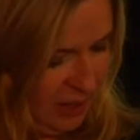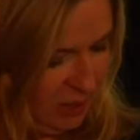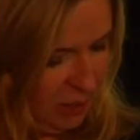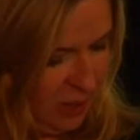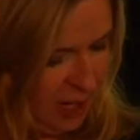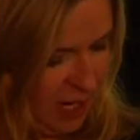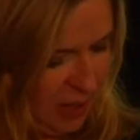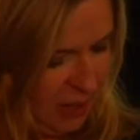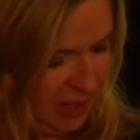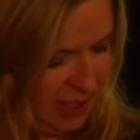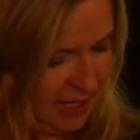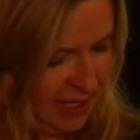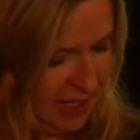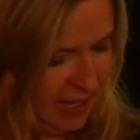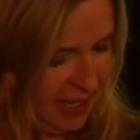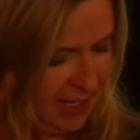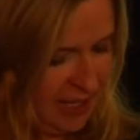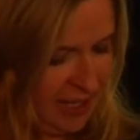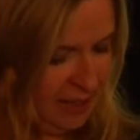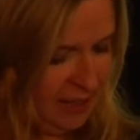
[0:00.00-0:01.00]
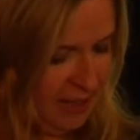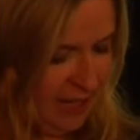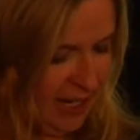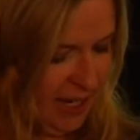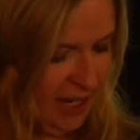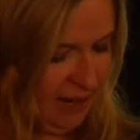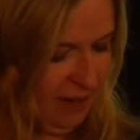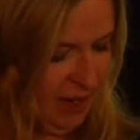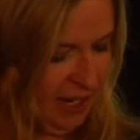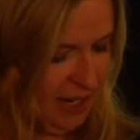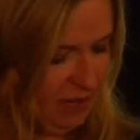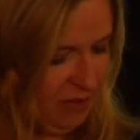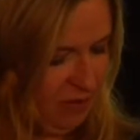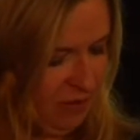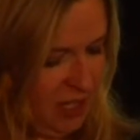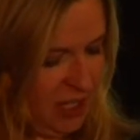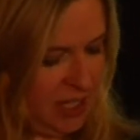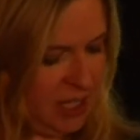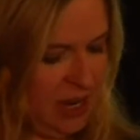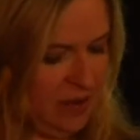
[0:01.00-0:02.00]
When I went to Italy, I
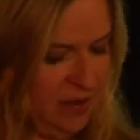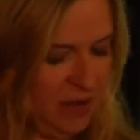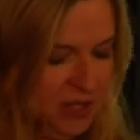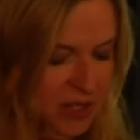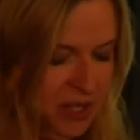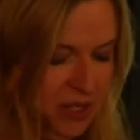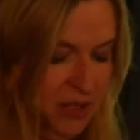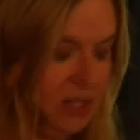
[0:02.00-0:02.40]
discovered that